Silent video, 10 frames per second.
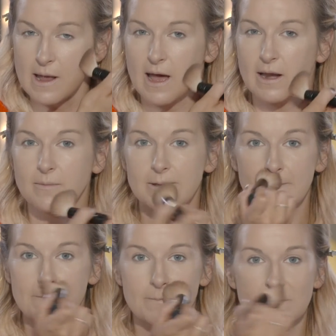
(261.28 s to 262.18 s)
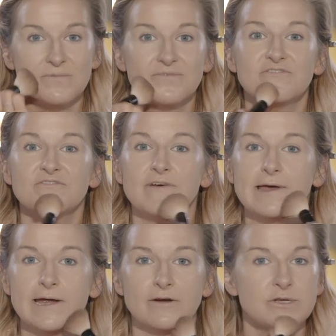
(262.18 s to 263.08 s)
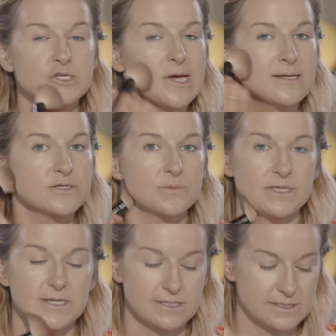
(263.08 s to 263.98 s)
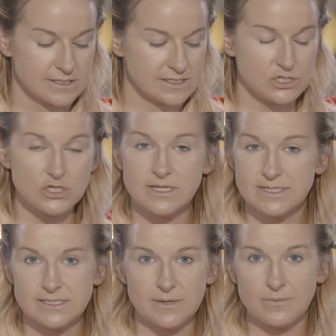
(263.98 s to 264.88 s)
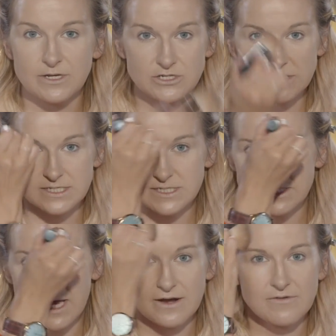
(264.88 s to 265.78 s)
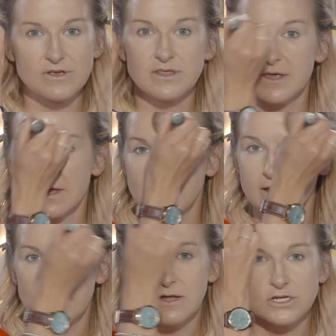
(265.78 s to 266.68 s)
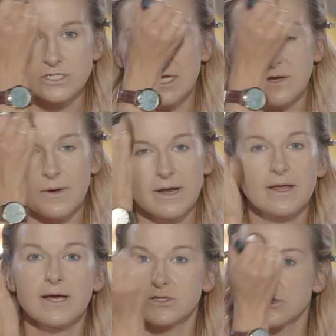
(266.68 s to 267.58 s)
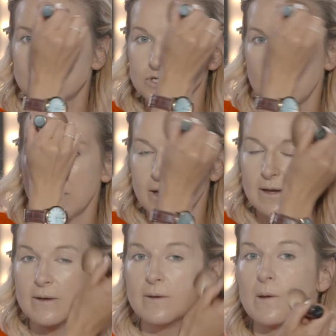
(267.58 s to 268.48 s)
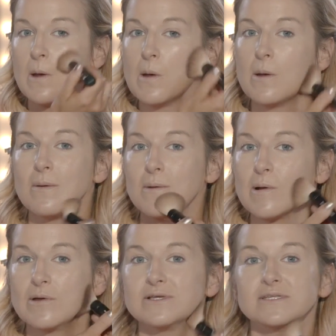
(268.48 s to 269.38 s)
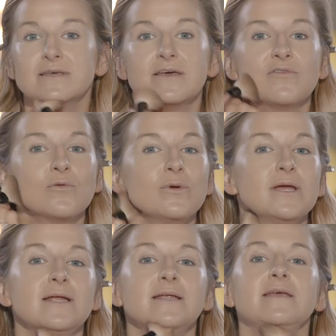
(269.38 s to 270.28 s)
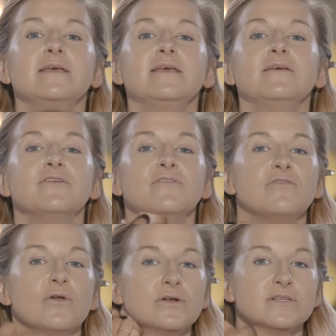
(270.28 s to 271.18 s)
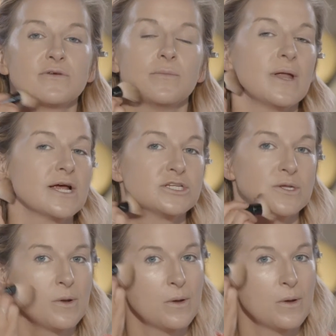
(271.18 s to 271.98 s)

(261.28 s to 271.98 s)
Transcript: And I'm being very gentle with this. This is simply just to set everything, just take away any extra shine, and just give a really even, flawless complexion.